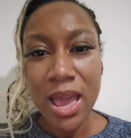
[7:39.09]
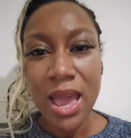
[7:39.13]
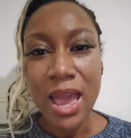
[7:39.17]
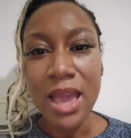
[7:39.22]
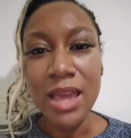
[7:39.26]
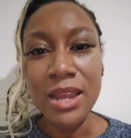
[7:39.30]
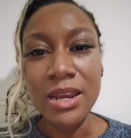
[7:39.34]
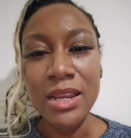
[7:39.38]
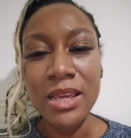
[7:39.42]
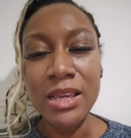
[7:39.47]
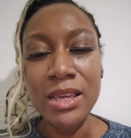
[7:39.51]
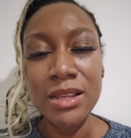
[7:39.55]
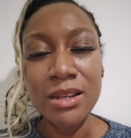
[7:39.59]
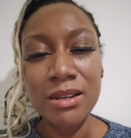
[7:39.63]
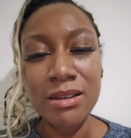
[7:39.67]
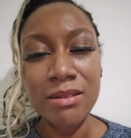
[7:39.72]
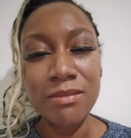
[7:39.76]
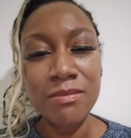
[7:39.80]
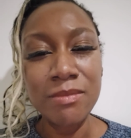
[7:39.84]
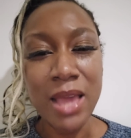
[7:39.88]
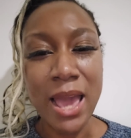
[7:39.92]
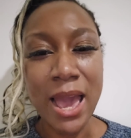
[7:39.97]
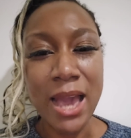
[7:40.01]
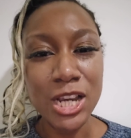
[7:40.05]
And it
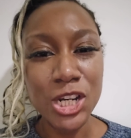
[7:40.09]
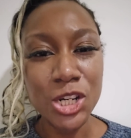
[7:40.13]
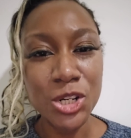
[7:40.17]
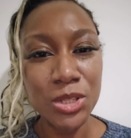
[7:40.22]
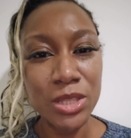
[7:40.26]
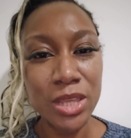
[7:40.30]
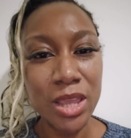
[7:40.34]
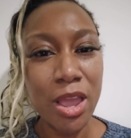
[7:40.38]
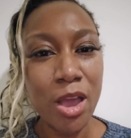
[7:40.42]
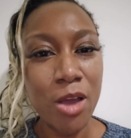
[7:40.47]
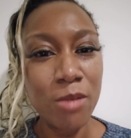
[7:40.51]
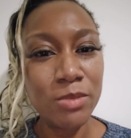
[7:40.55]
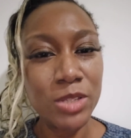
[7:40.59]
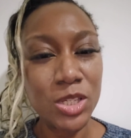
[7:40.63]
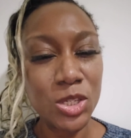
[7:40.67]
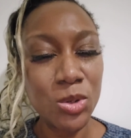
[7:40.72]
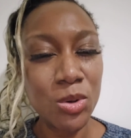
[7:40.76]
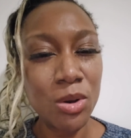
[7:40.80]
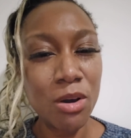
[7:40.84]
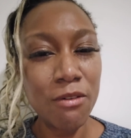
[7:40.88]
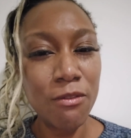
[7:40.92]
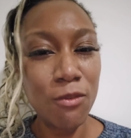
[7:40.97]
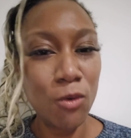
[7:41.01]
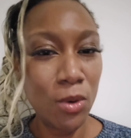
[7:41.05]
actually helps
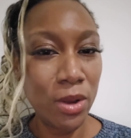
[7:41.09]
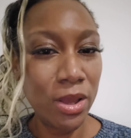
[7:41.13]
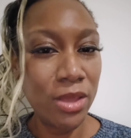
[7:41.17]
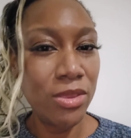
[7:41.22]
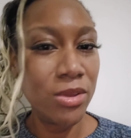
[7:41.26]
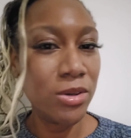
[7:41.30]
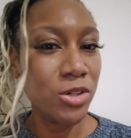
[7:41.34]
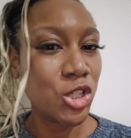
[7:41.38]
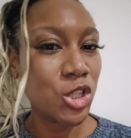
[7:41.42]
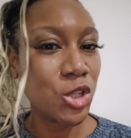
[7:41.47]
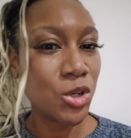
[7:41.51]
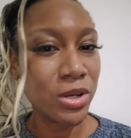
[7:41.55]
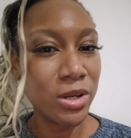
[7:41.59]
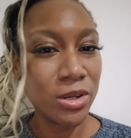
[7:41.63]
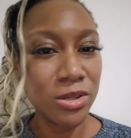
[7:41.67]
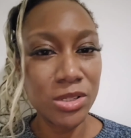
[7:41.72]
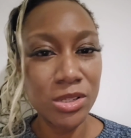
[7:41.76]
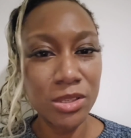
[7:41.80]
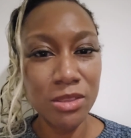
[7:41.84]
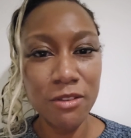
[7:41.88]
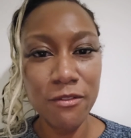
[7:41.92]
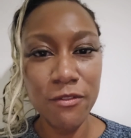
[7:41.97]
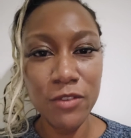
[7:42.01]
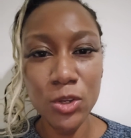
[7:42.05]
you avoid those
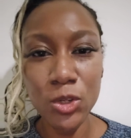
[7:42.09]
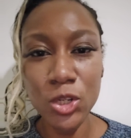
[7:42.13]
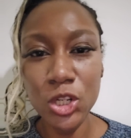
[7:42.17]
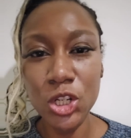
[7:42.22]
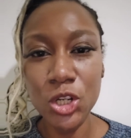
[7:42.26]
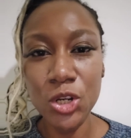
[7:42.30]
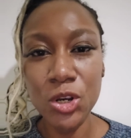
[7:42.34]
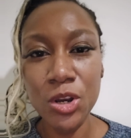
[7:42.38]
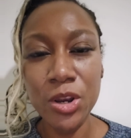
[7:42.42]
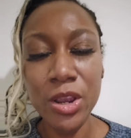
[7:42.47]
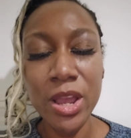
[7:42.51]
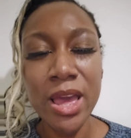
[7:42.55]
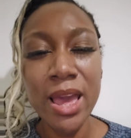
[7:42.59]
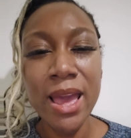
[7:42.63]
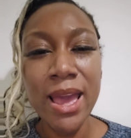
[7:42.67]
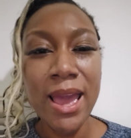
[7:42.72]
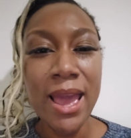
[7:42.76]
triggers in the future.